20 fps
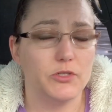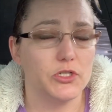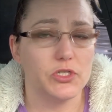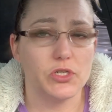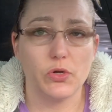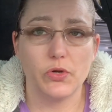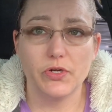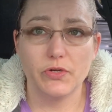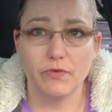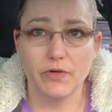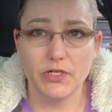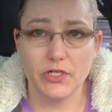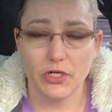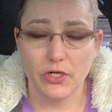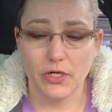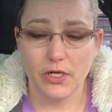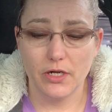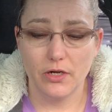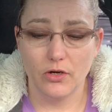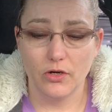I'm just going to
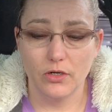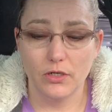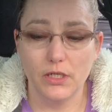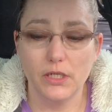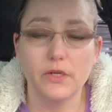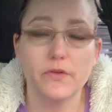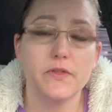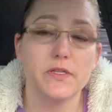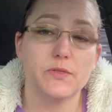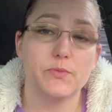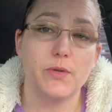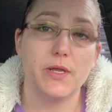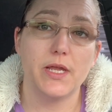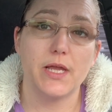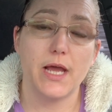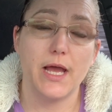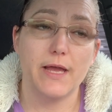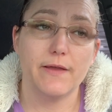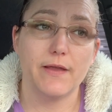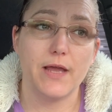return it. Earlier this
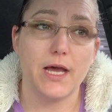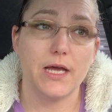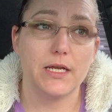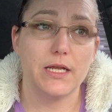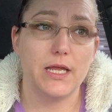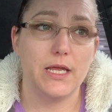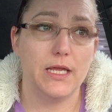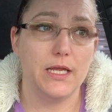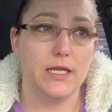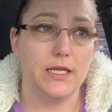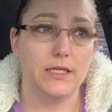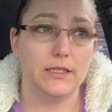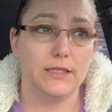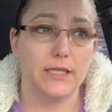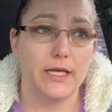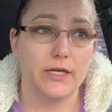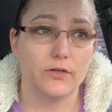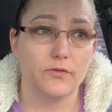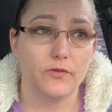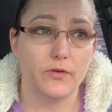week, I got a
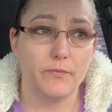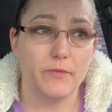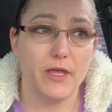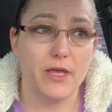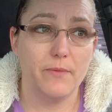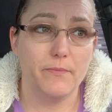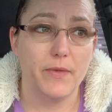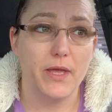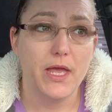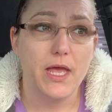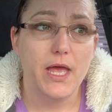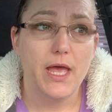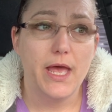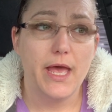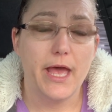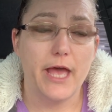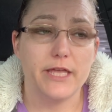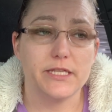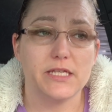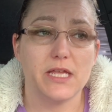letter from them
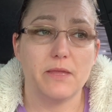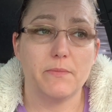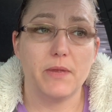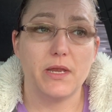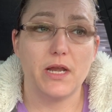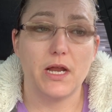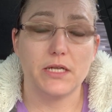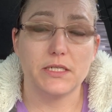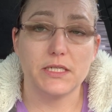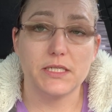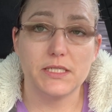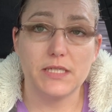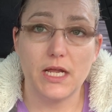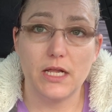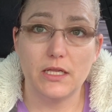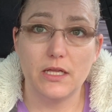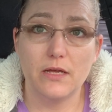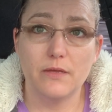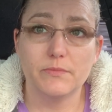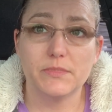asking me not to
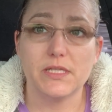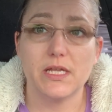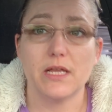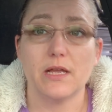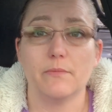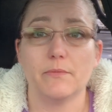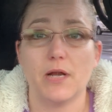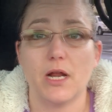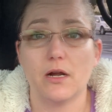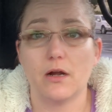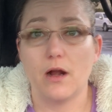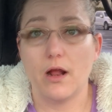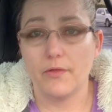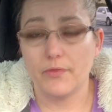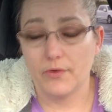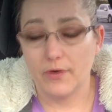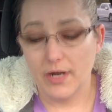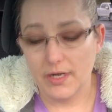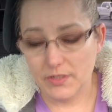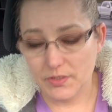sell them, saying I'm not an
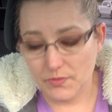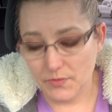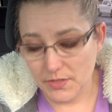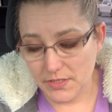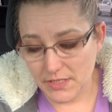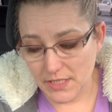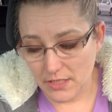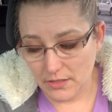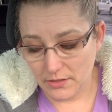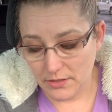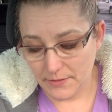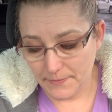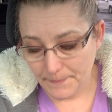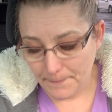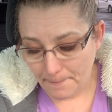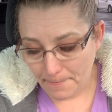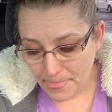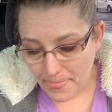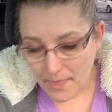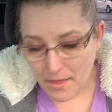authorized
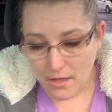reseller.